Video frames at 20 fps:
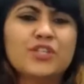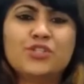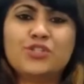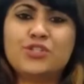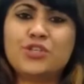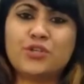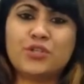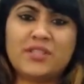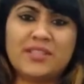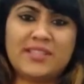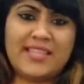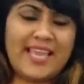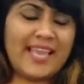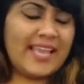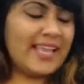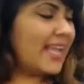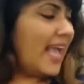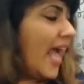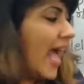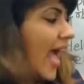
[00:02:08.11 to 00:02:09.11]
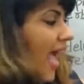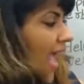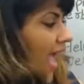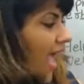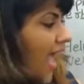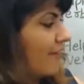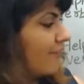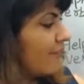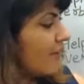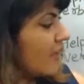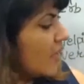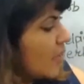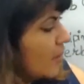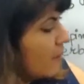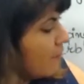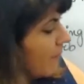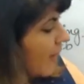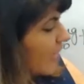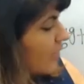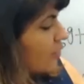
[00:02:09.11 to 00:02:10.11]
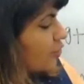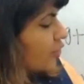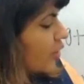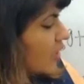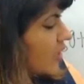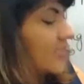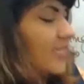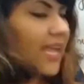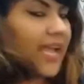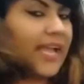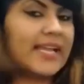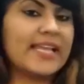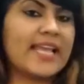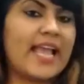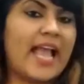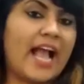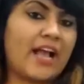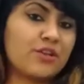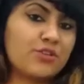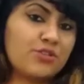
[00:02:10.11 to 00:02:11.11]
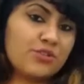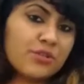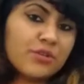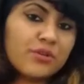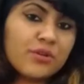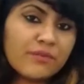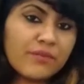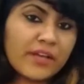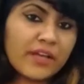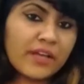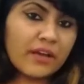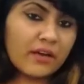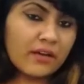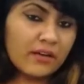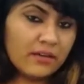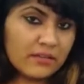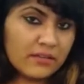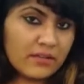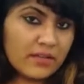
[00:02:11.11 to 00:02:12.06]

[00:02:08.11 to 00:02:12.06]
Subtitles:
Do you think I have mentioned any action over here?